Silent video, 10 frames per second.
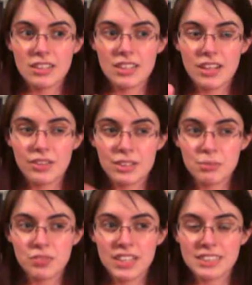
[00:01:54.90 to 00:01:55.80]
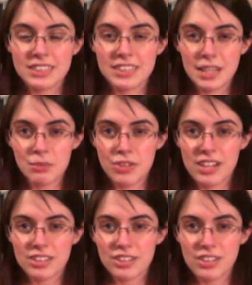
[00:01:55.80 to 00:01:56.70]
Now, this movie has the same
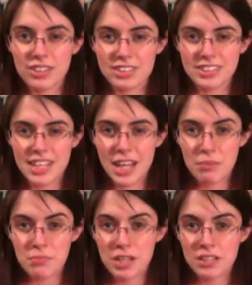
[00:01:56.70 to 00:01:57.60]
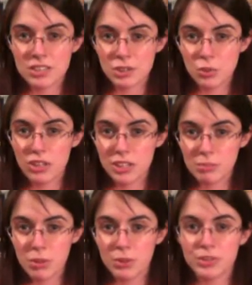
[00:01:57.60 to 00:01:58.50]
director, the same score
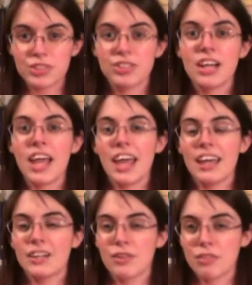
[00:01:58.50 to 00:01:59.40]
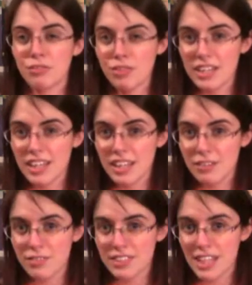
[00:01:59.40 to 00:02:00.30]
composer, and three
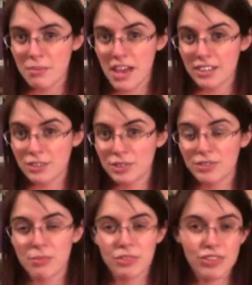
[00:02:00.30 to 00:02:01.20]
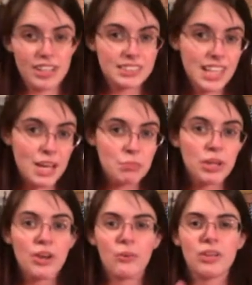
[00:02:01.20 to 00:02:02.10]
of the same actors from The Great Escape,
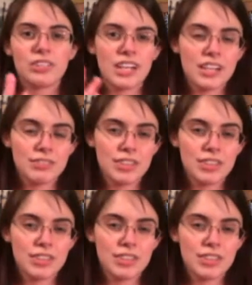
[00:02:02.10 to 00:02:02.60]
which I have